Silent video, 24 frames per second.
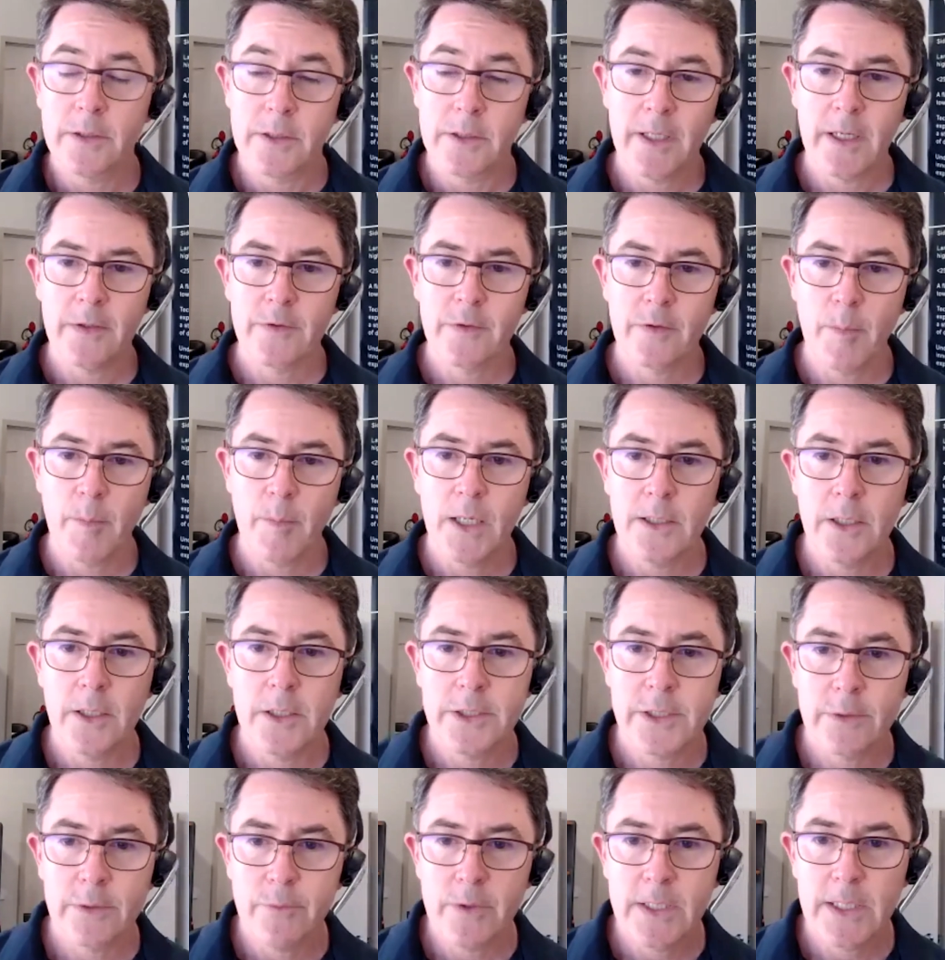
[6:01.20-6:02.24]
that's the
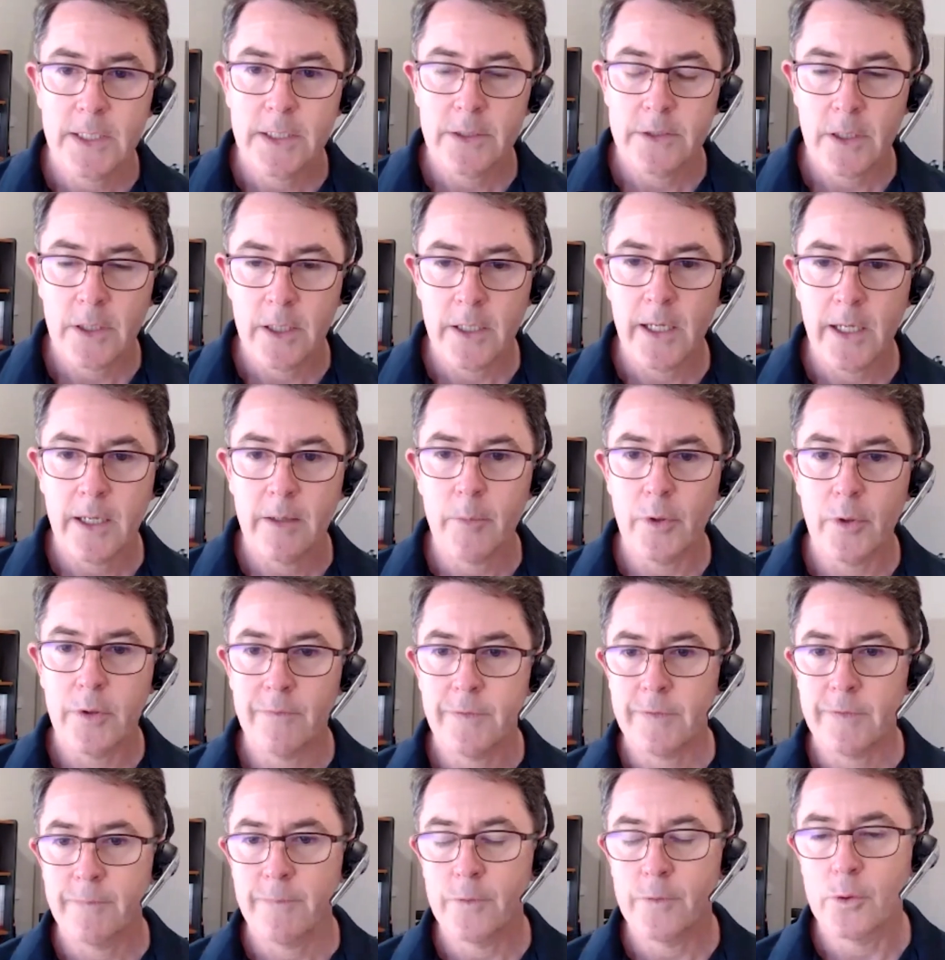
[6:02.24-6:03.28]
metallurgy, really. So now
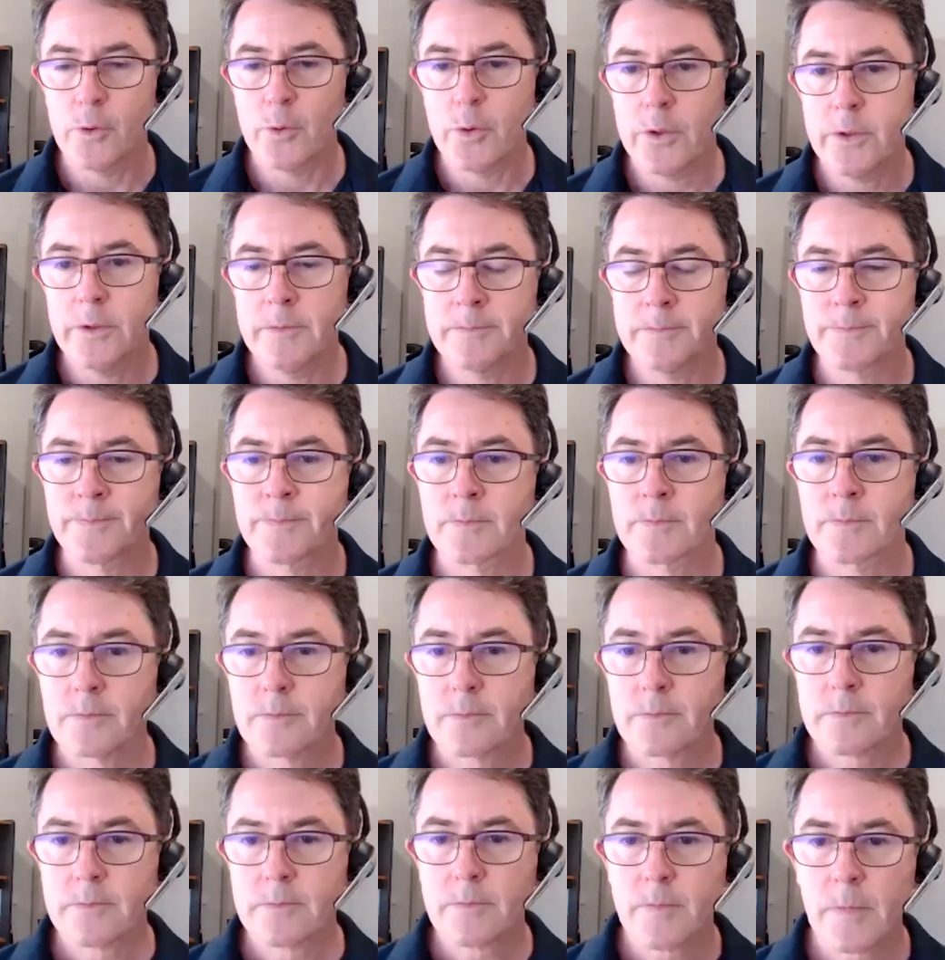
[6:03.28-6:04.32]
moving forward,
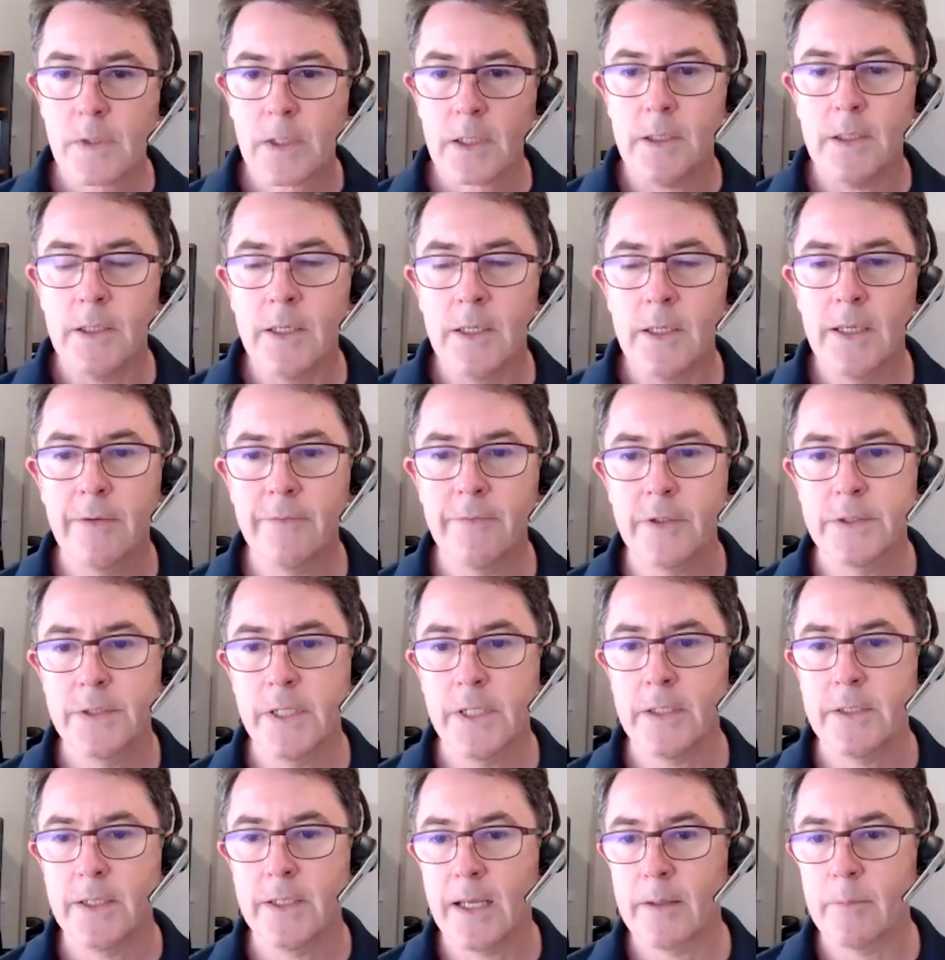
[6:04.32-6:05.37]
having
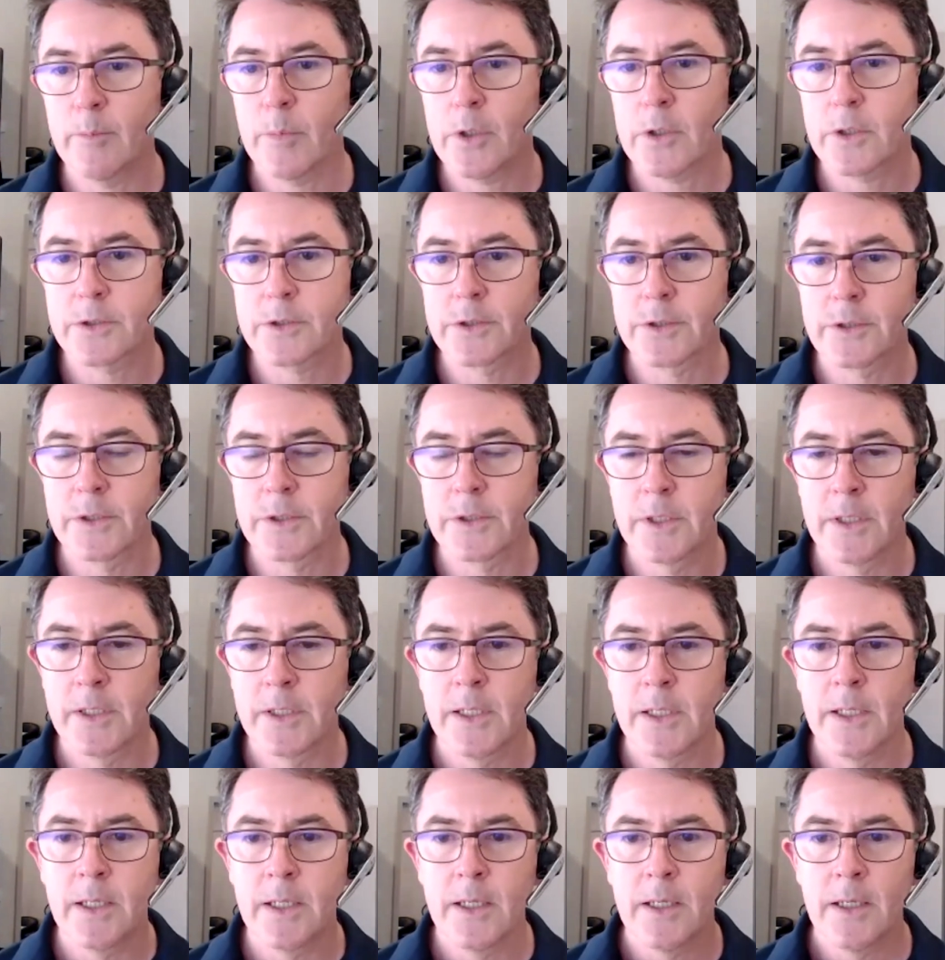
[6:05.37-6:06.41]
ticked that box
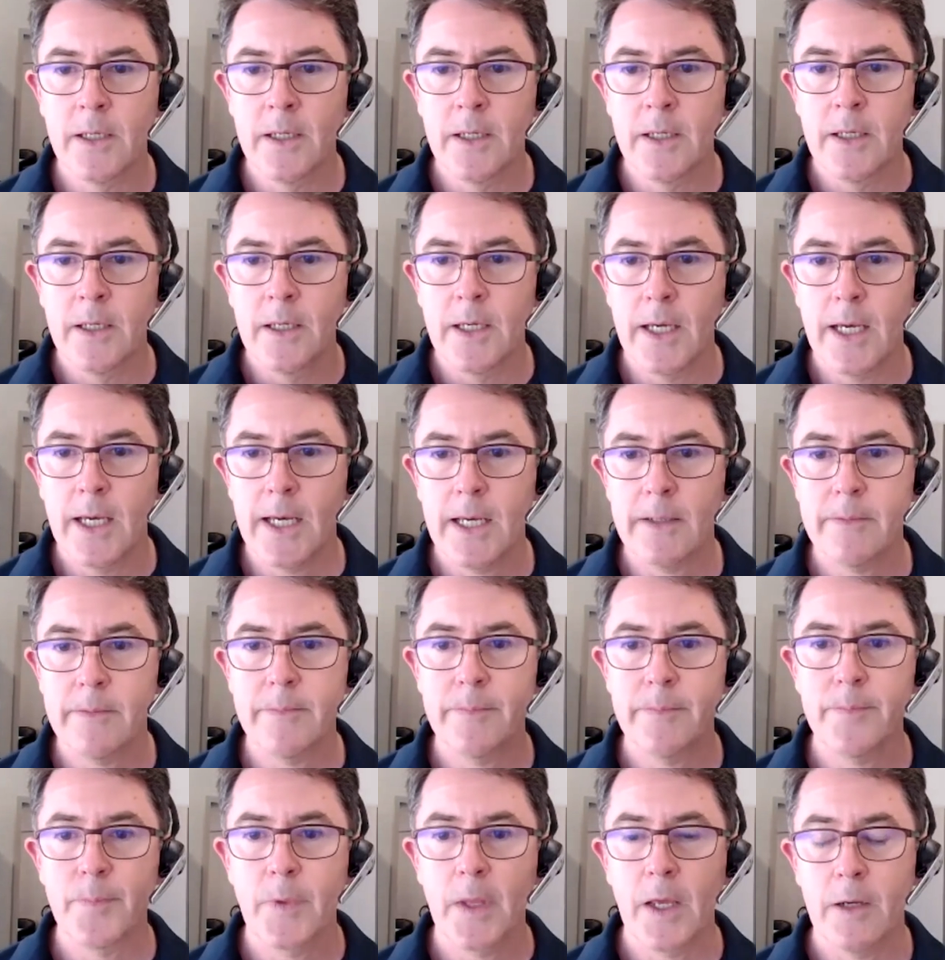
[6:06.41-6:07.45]

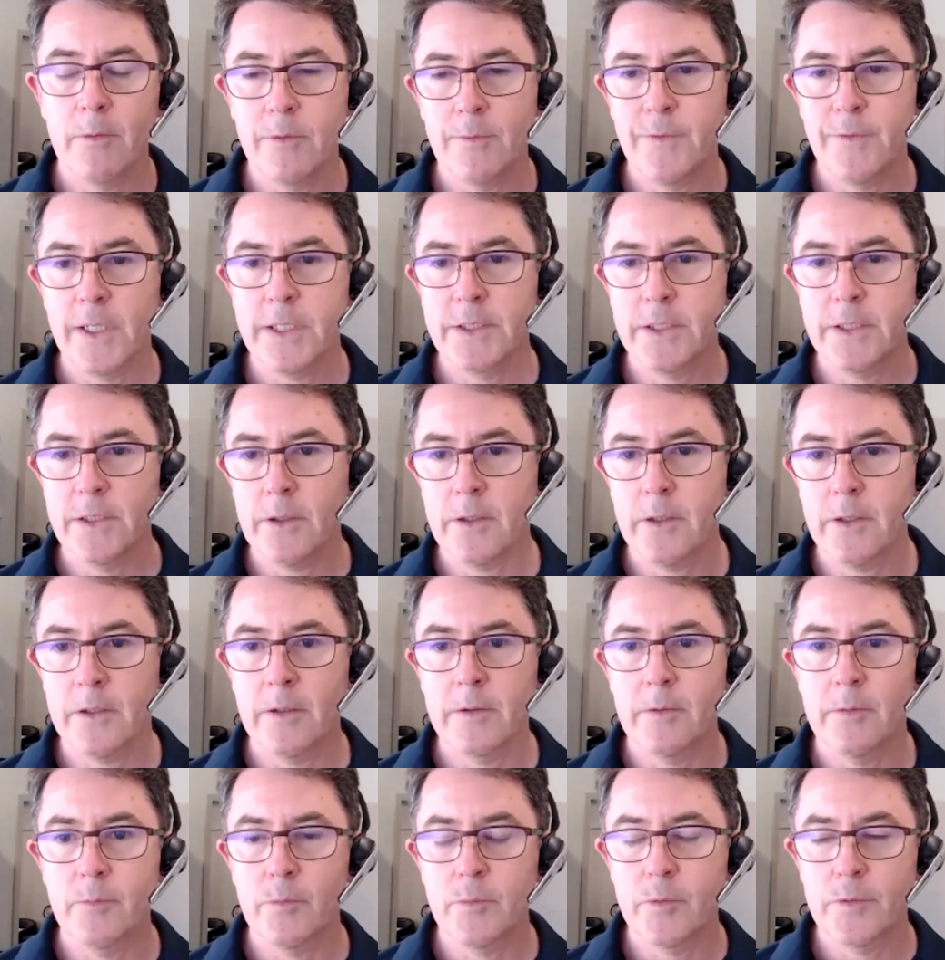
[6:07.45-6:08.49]
and reflecting
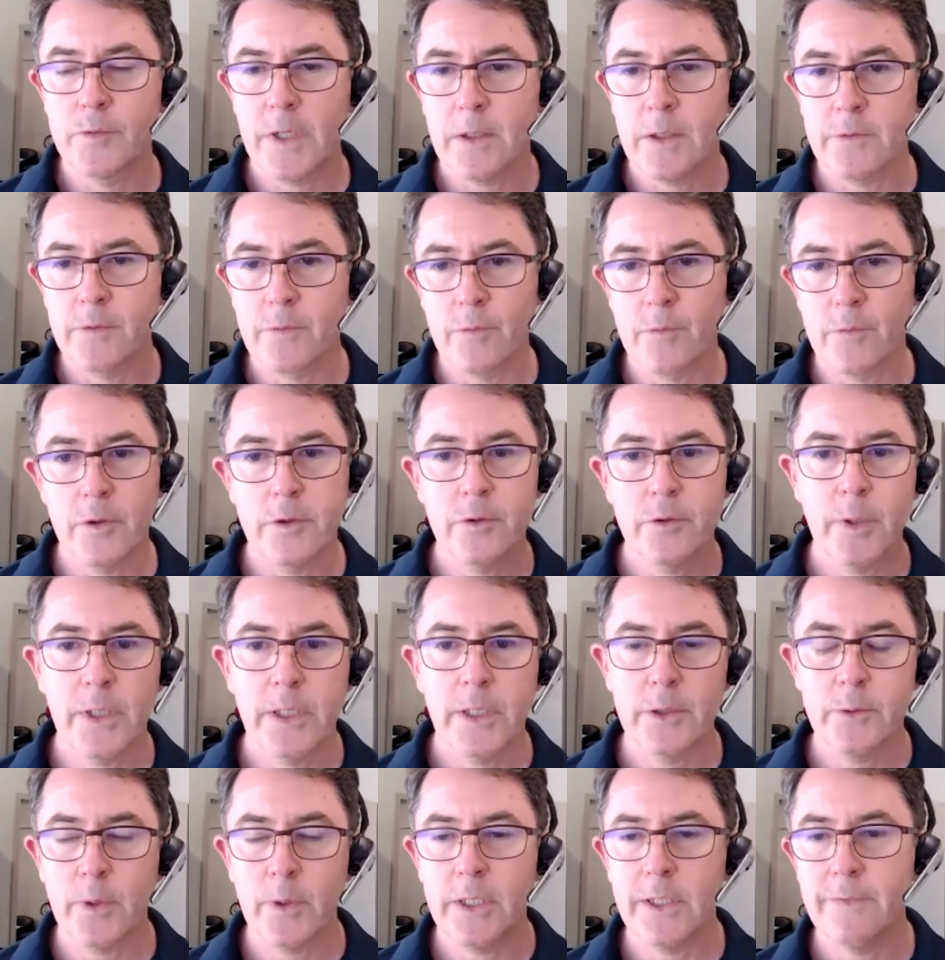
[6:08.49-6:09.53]
on results through
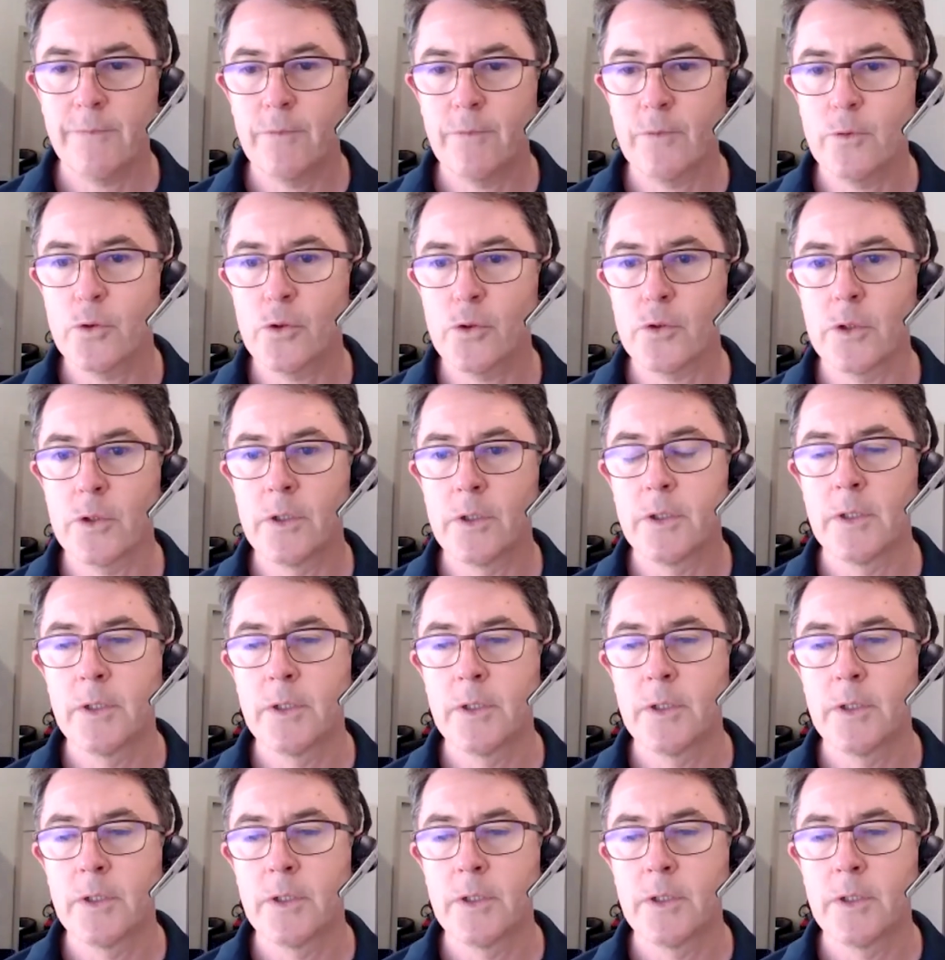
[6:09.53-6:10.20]
2024,